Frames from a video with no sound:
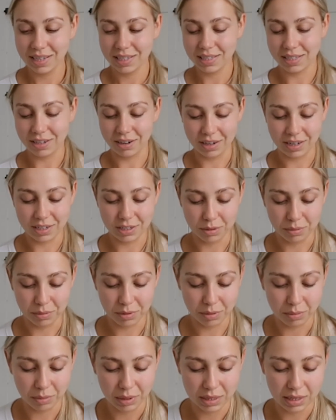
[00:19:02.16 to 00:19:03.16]
It's not like some
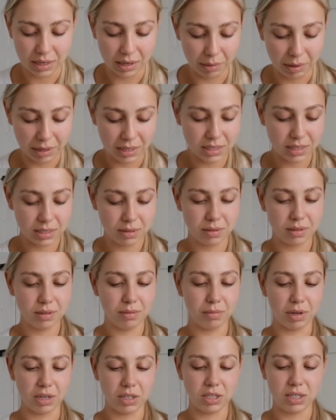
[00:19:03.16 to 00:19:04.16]
of them where they like
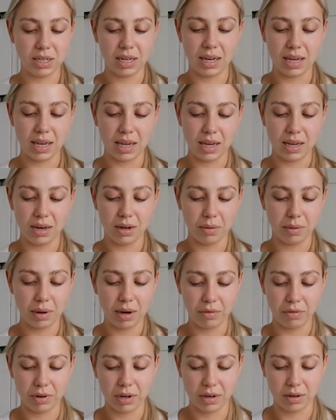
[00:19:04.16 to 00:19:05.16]
might dig in or
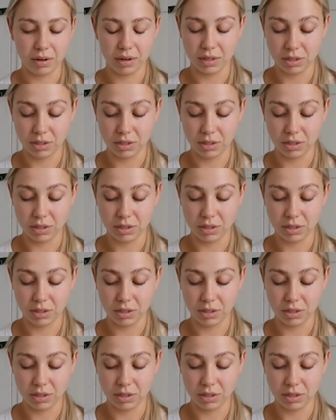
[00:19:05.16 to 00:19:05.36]
whatever.